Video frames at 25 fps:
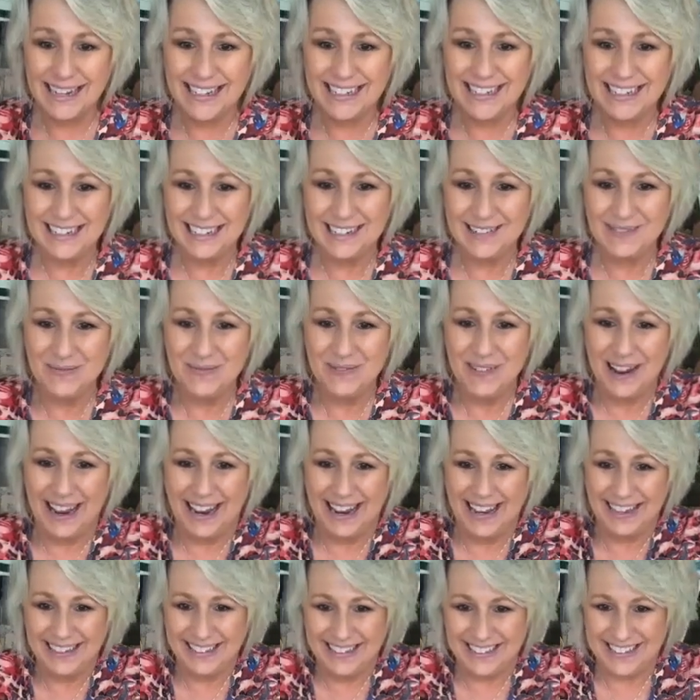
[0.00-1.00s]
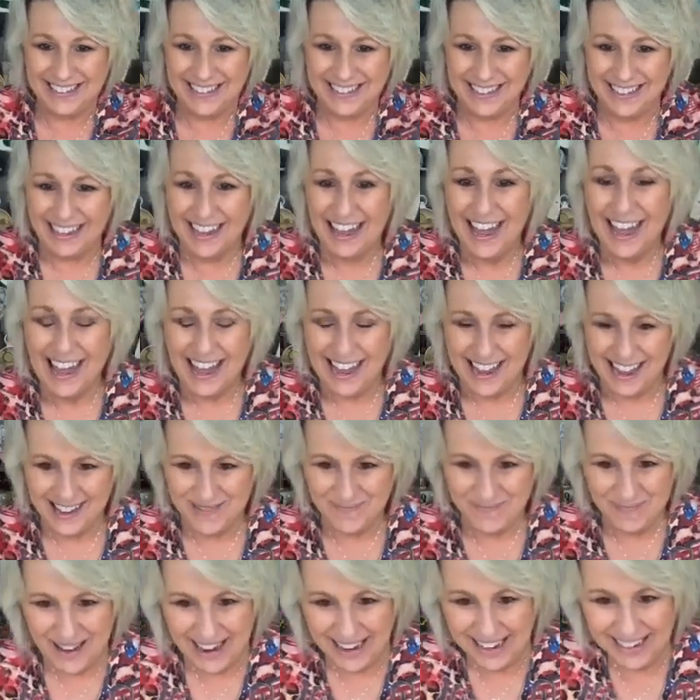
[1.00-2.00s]
I did make some,
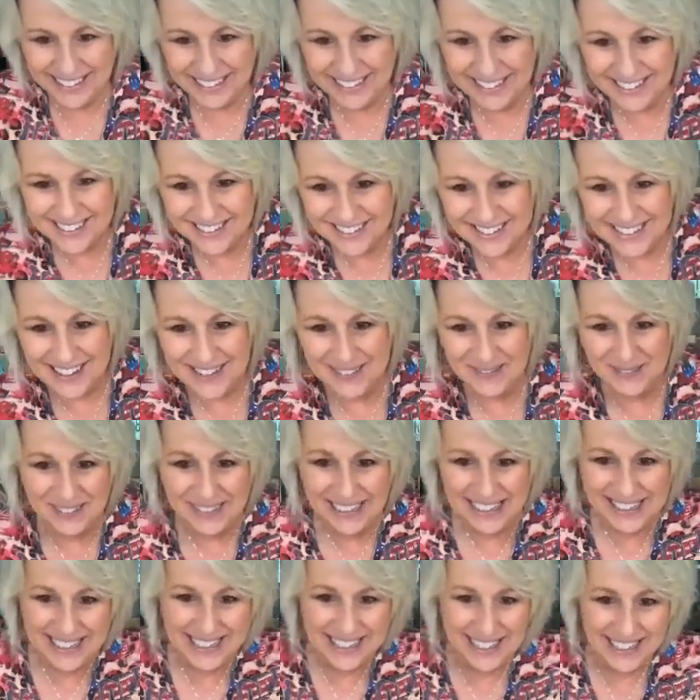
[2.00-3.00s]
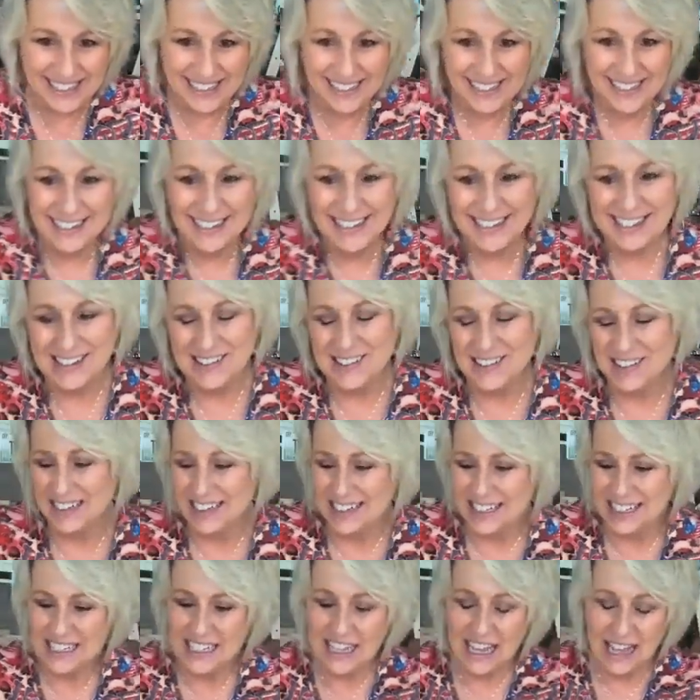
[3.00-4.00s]
I'm making you some, Lisa.
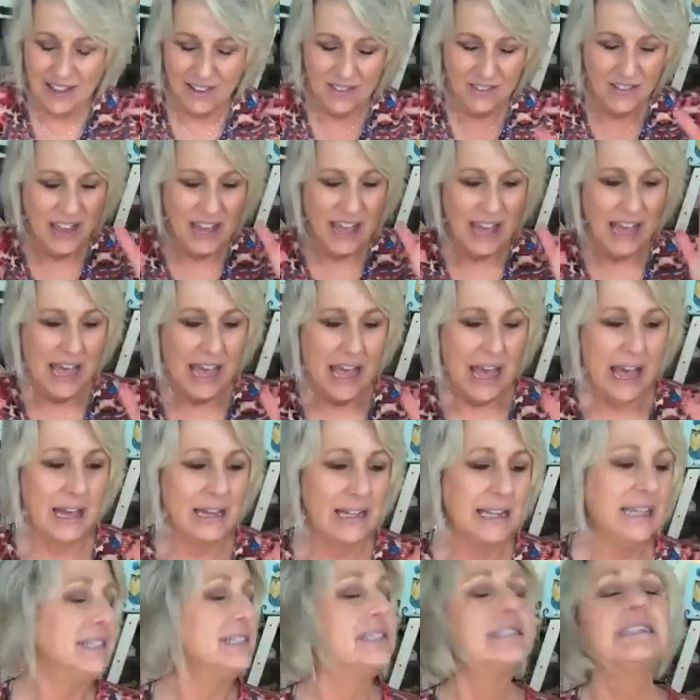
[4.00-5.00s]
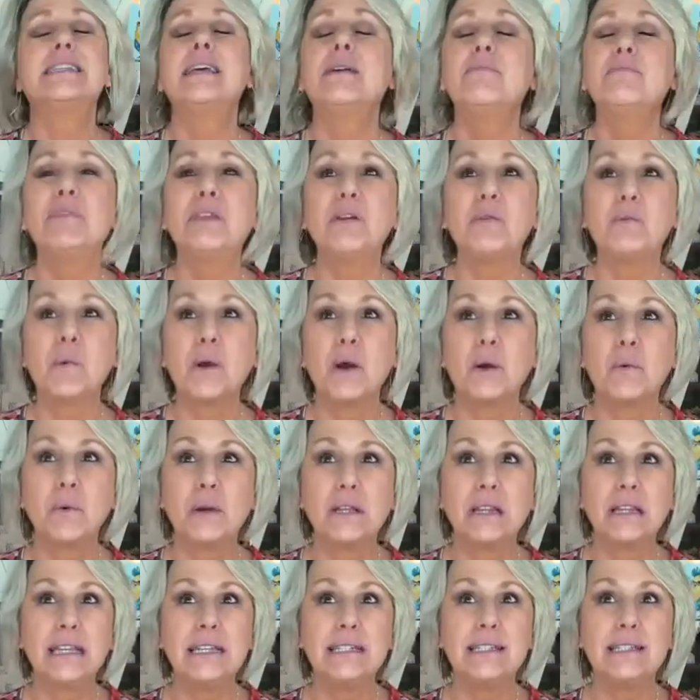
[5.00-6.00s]
i just have, I need something where
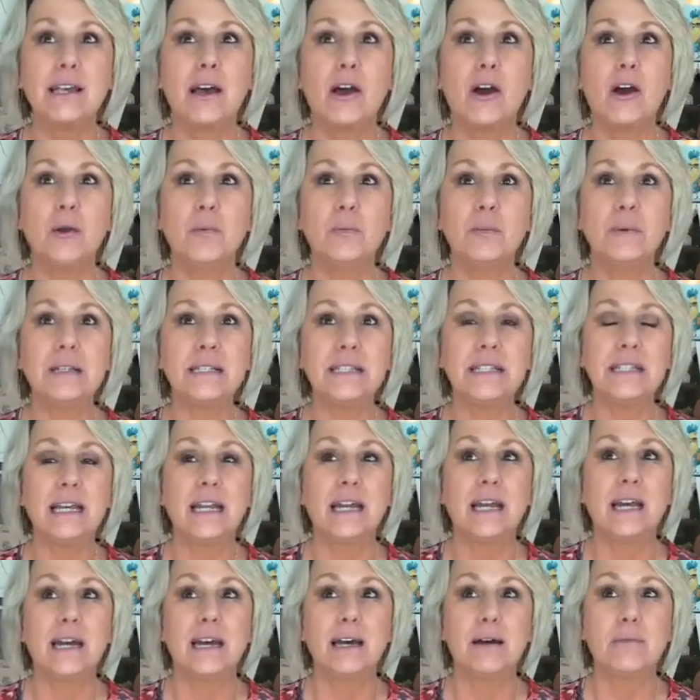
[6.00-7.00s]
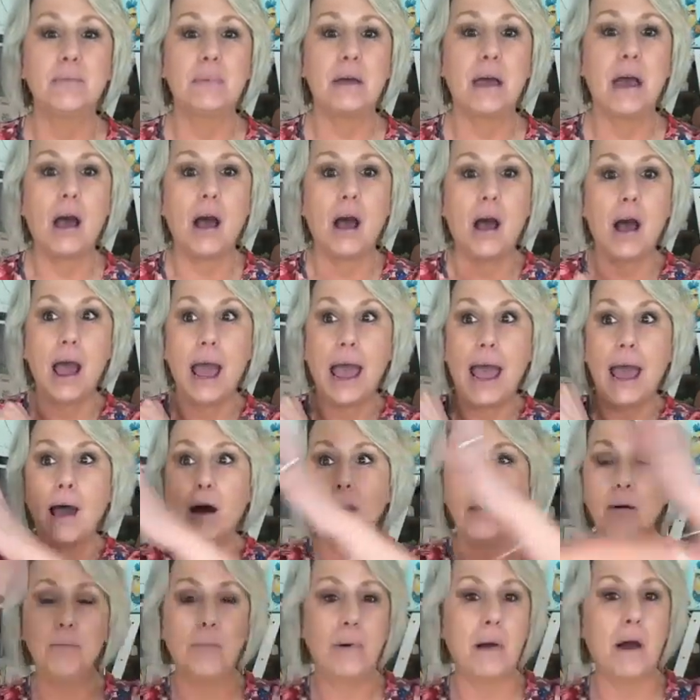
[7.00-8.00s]
when Lisa opens it up,
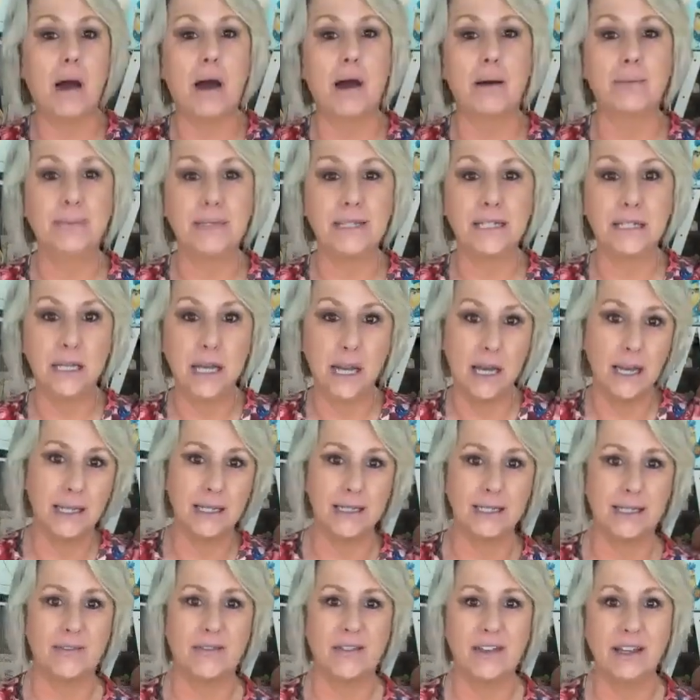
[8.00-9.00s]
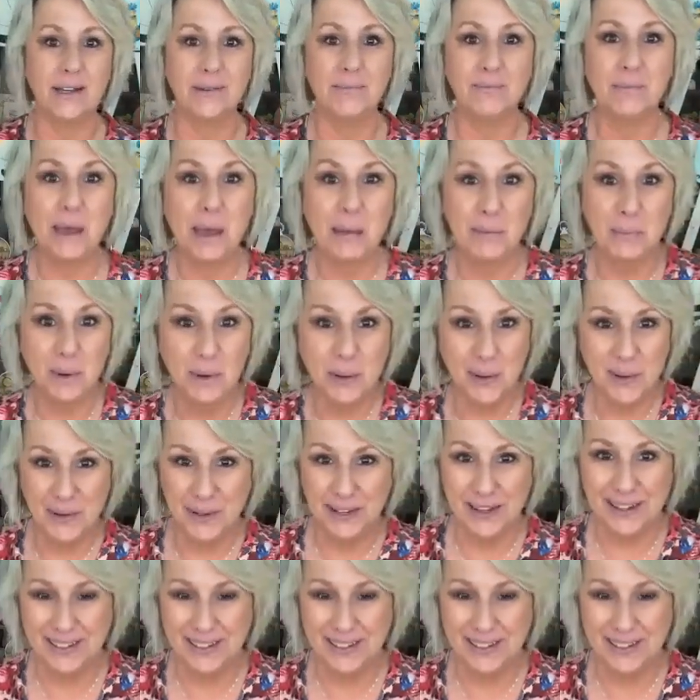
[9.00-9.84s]
out pops tons of hidden paper